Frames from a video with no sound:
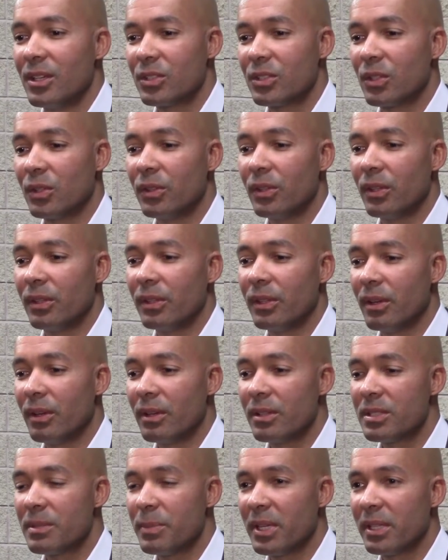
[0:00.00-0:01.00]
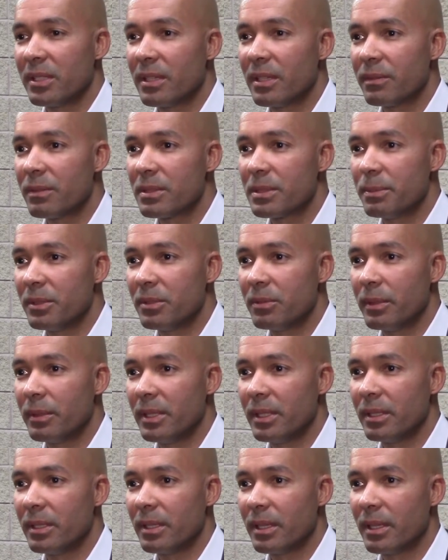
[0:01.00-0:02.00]
So th there is a big difference
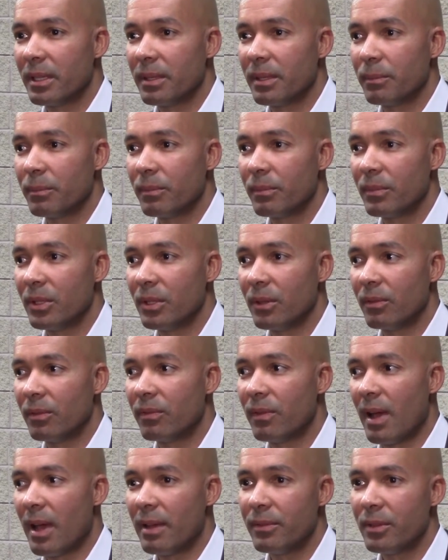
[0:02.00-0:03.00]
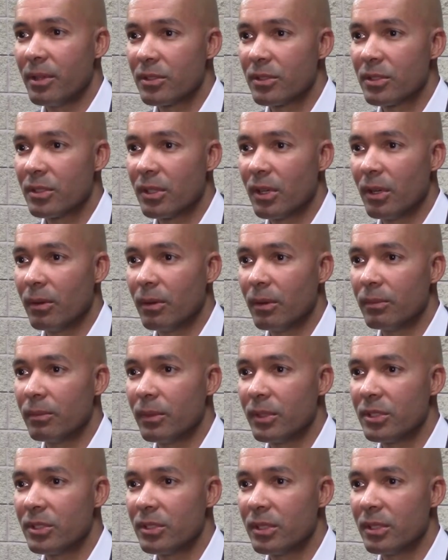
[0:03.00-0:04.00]
between um, you know five years ago and
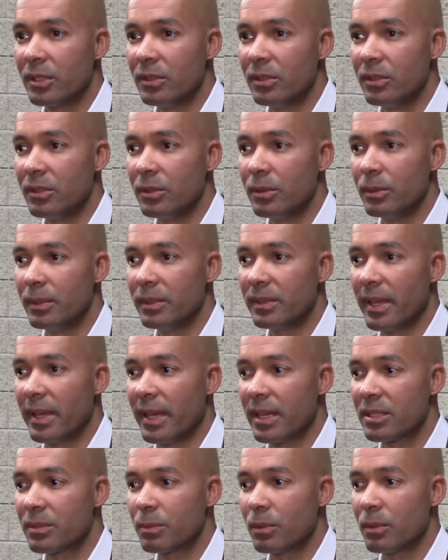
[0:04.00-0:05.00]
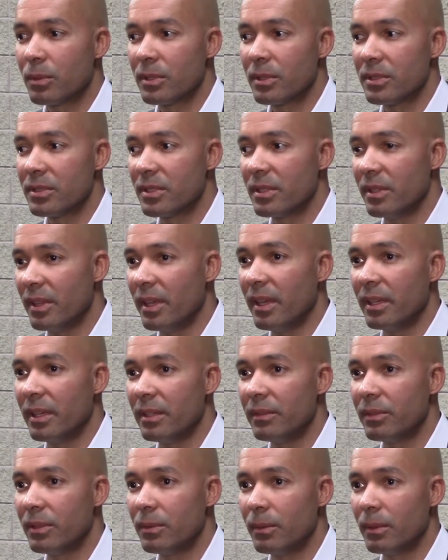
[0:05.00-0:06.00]
what you can do with dashboards then,
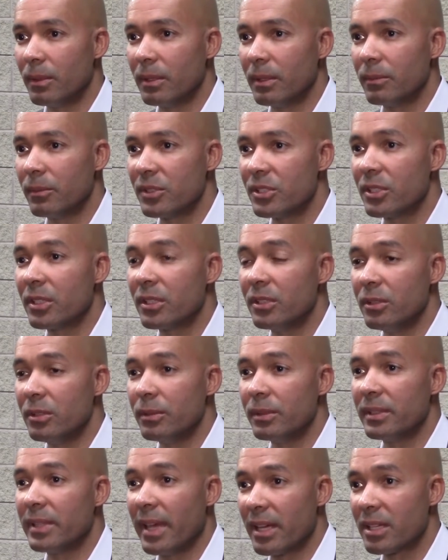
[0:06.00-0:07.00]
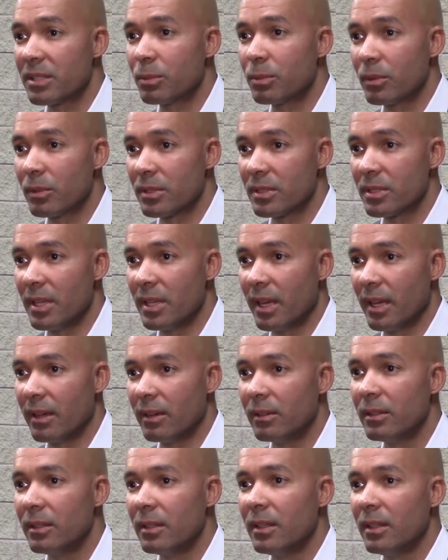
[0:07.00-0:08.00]
if you will, and what you can do with dashboards now.
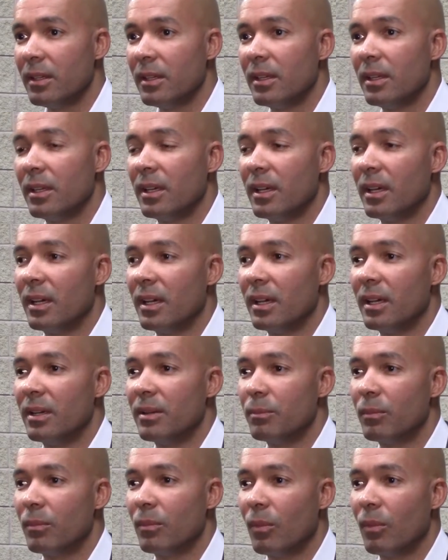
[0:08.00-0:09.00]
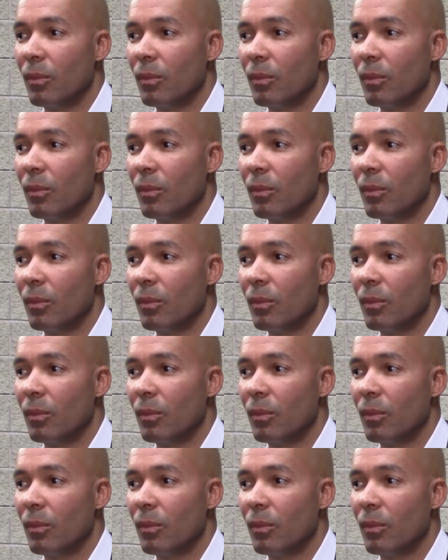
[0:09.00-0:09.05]
Mm -hmm. um,